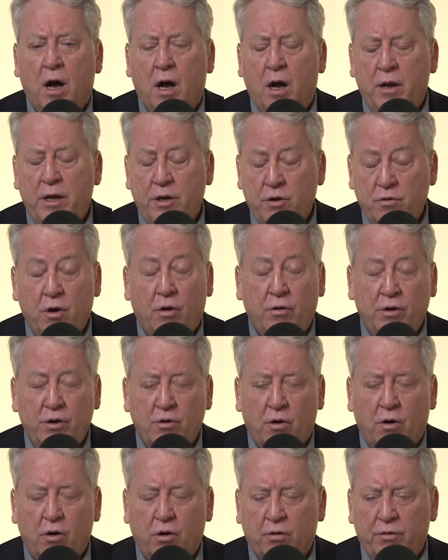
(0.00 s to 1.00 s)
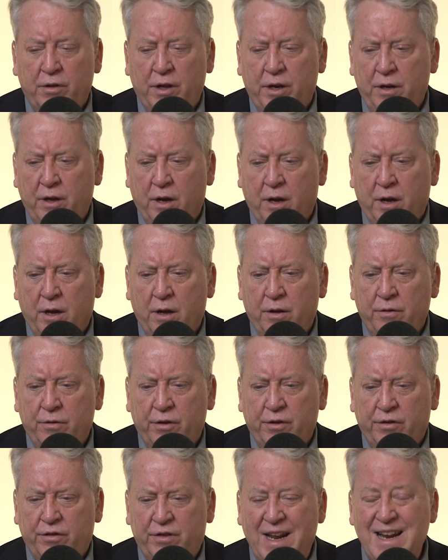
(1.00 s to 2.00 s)
you noted in your article that the
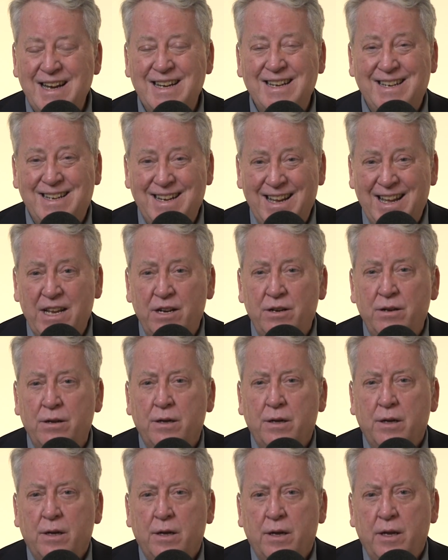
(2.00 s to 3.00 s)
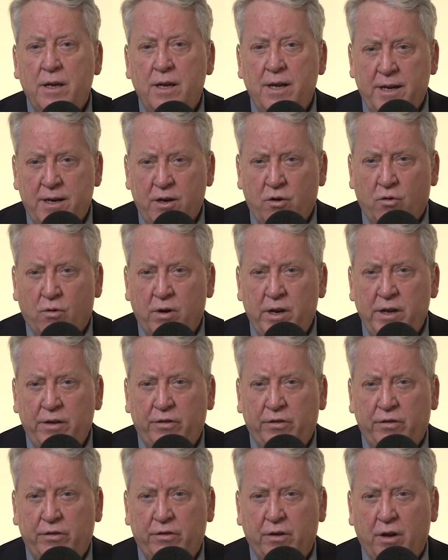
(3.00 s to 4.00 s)
state did
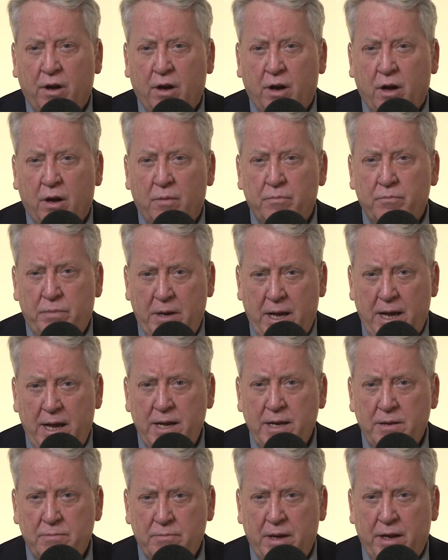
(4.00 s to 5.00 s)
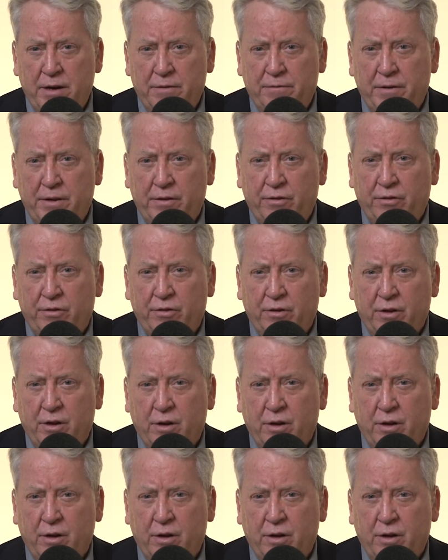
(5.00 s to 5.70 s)
increase pay and benefits